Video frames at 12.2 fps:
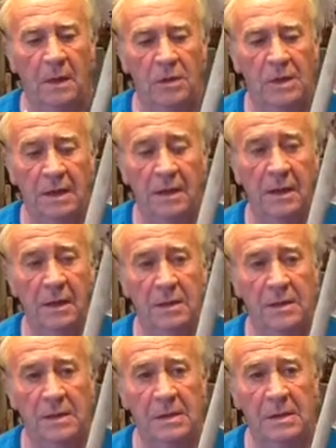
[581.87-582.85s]
Certainly
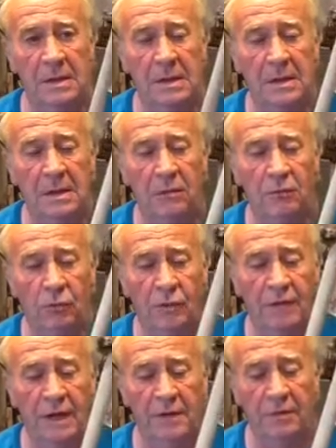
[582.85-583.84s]

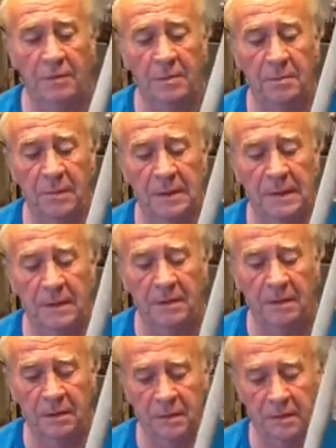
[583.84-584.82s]
rhododendron in
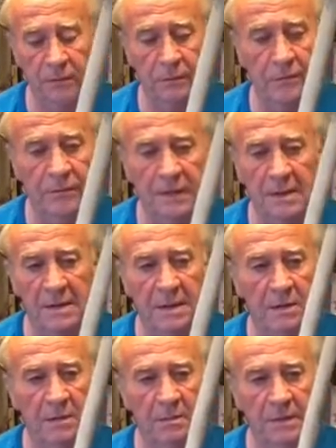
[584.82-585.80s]
particular, you very
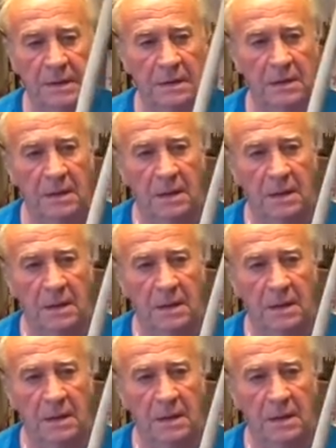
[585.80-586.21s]
seldom get